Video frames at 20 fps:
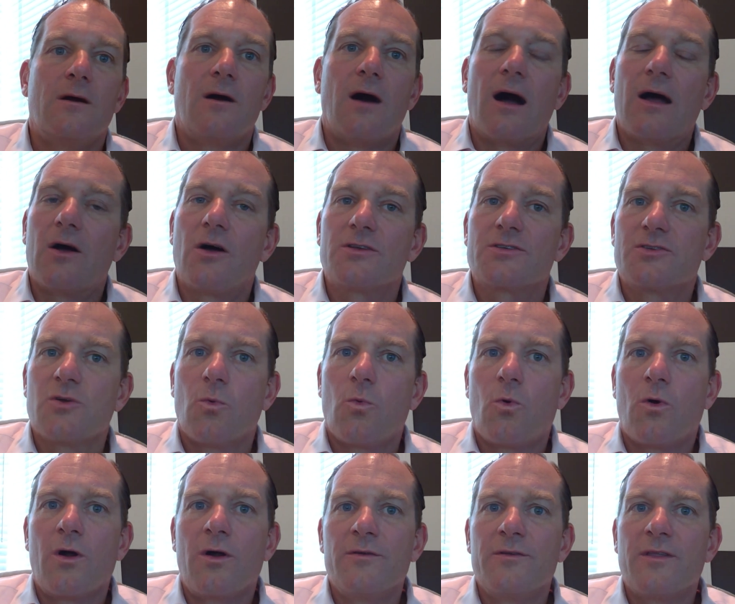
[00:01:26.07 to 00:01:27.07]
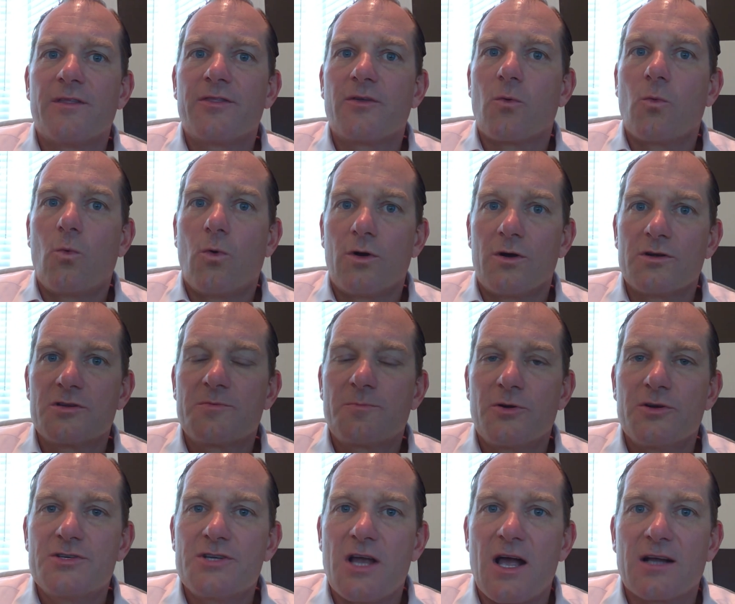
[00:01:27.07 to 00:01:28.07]
I also warned that the worst
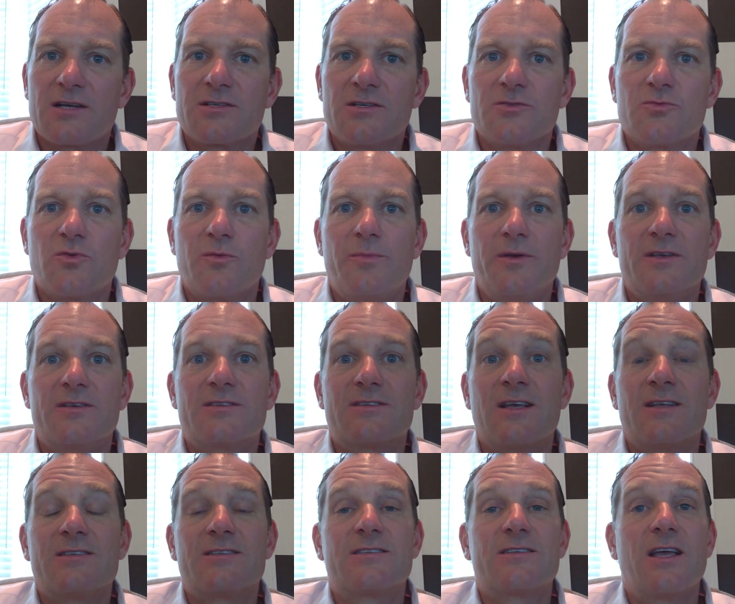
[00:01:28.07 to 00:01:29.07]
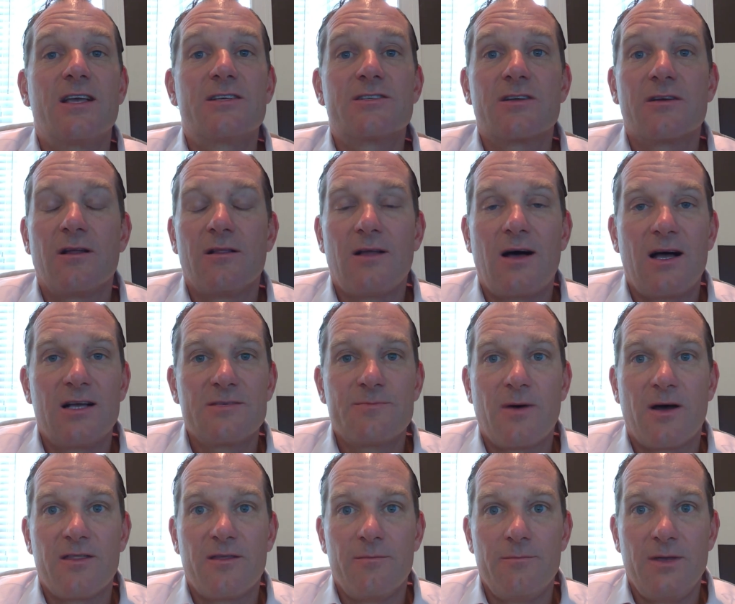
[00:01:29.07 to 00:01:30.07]
projections would be sensationalized
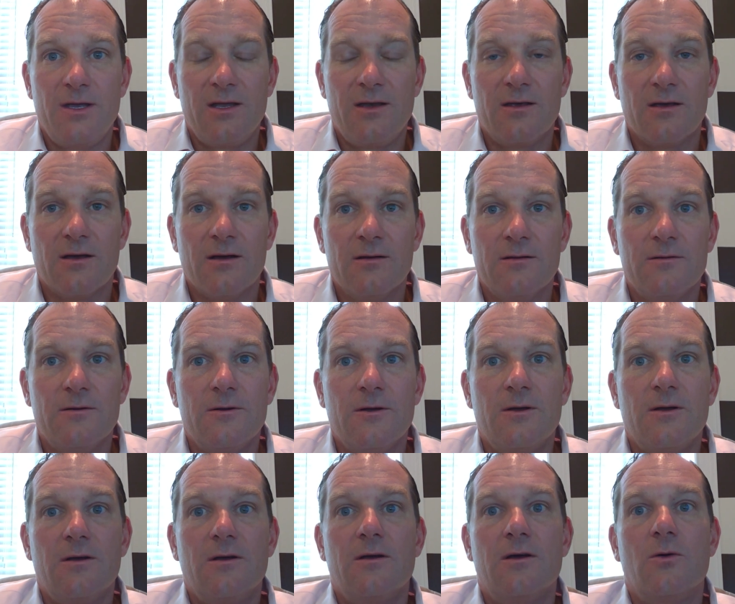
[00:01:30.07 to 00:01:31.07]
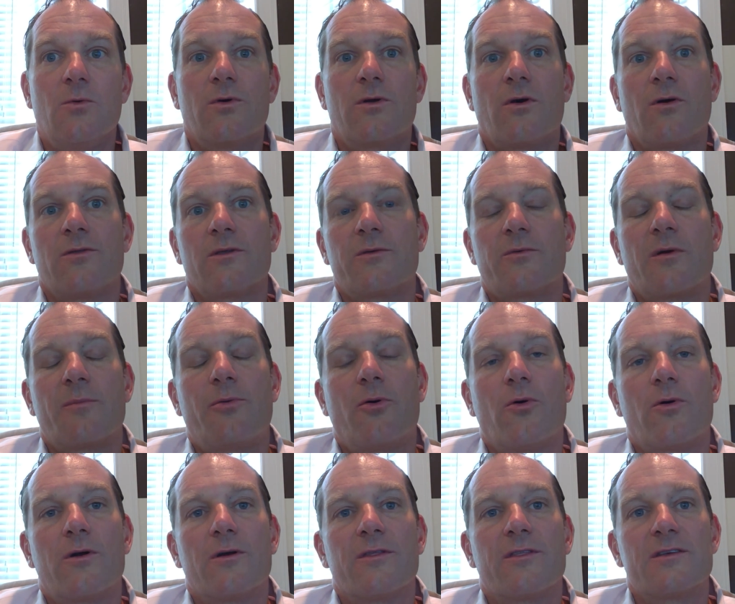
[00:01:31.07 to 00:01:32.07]
by the media, who would only
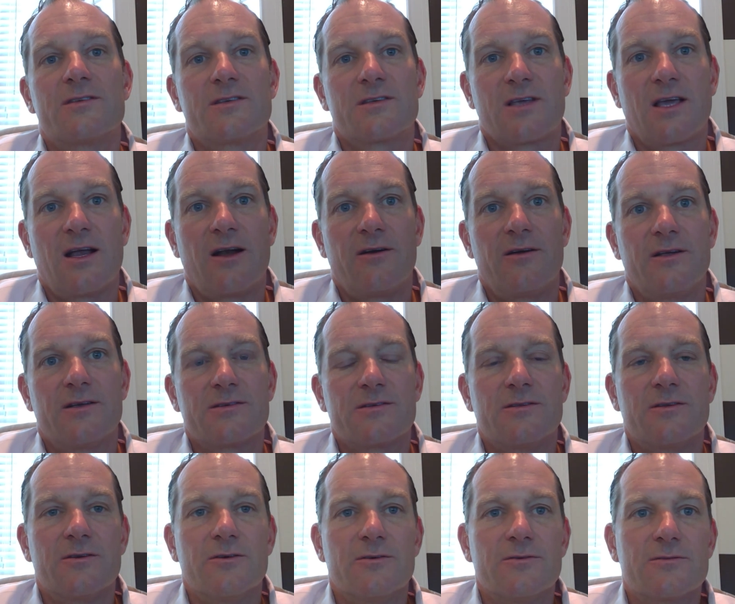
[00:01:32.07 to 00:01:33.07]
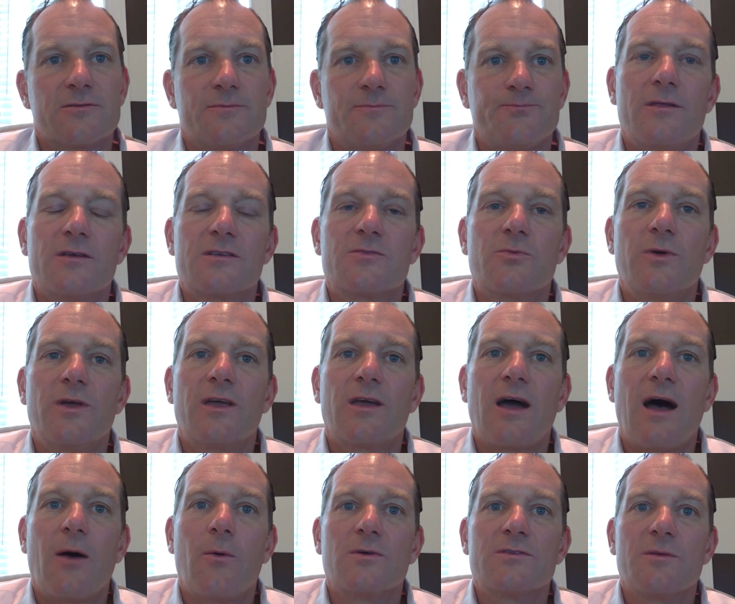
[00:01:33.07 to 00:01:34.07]
report the scariest news. This week,
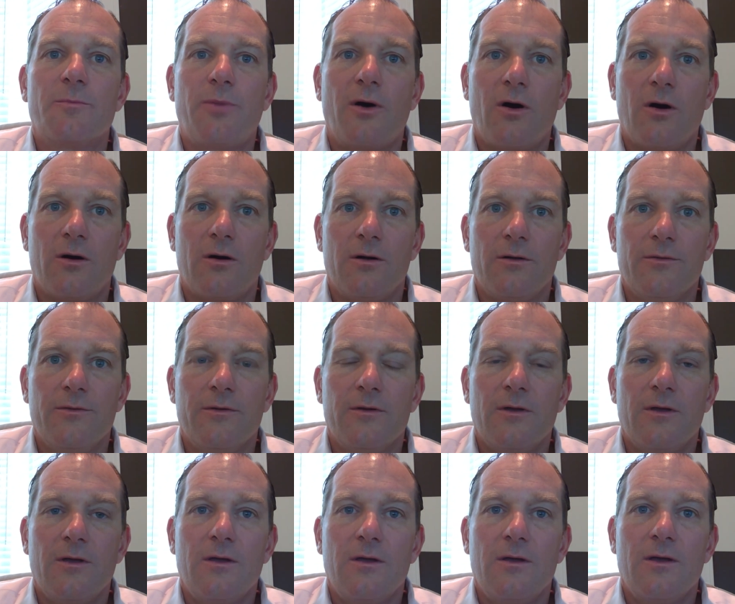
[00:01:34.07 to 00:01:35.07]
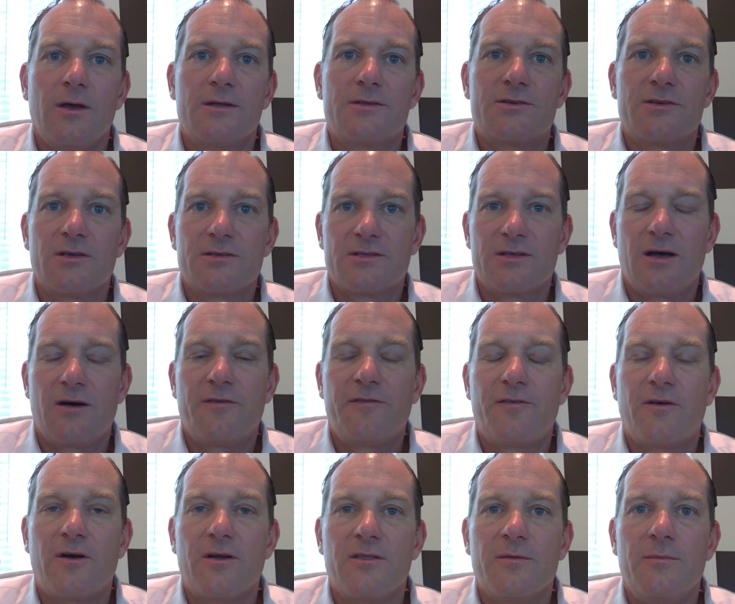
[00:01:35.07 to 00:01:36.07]
I was appalled at just how
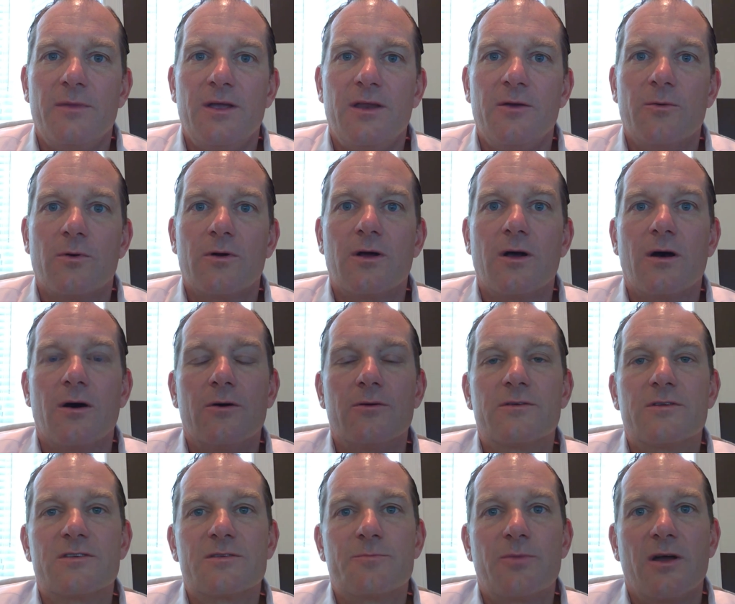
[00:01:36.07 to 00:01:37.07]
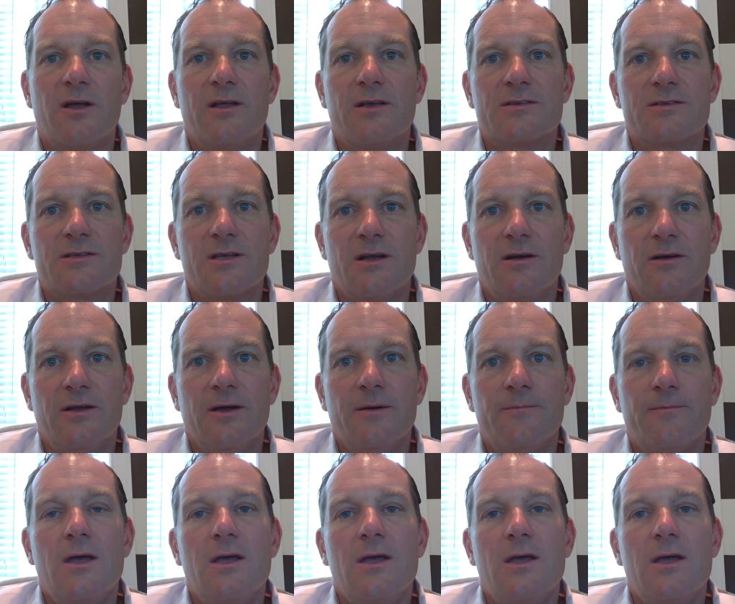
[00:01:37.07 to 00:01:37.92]
far the media will go to spread hysteria.